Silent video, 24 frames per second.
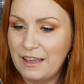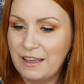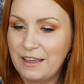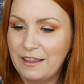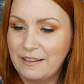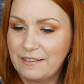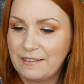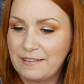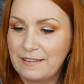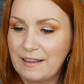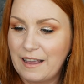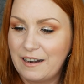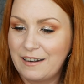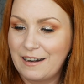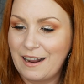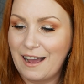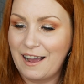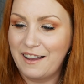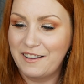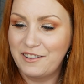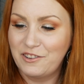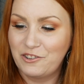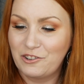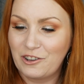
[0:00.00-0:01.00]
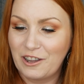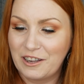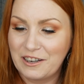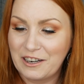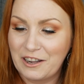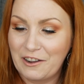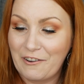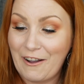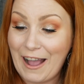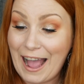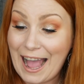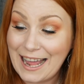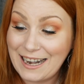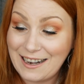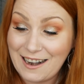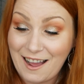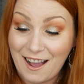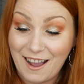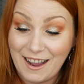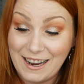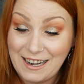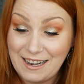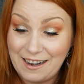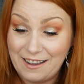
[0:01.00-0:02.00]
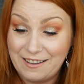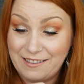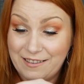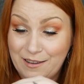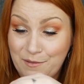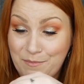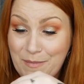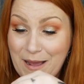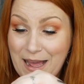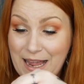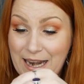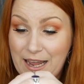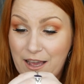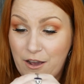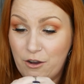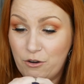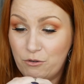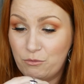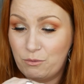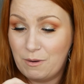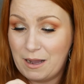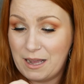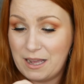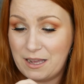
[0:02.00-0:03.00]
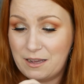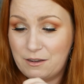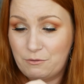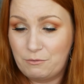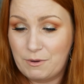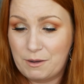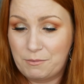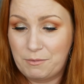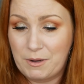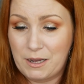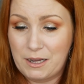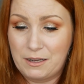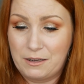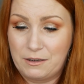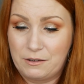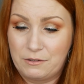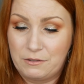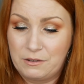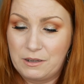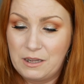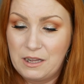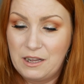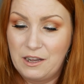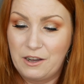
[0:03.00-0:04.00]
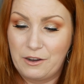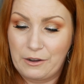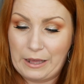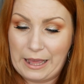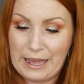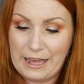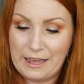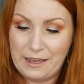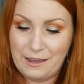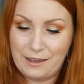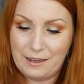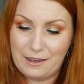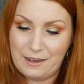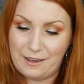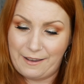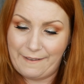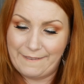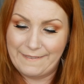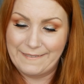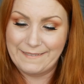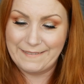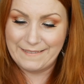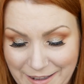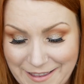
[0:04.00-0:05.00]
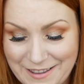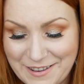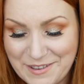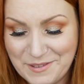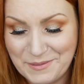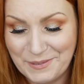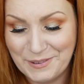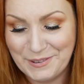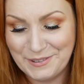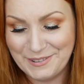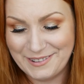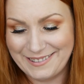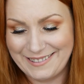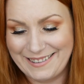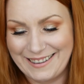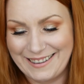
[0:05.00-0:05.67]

it's an eyeshadow and highlighter palette. Oh wow, wow, wow. Okay. And there's more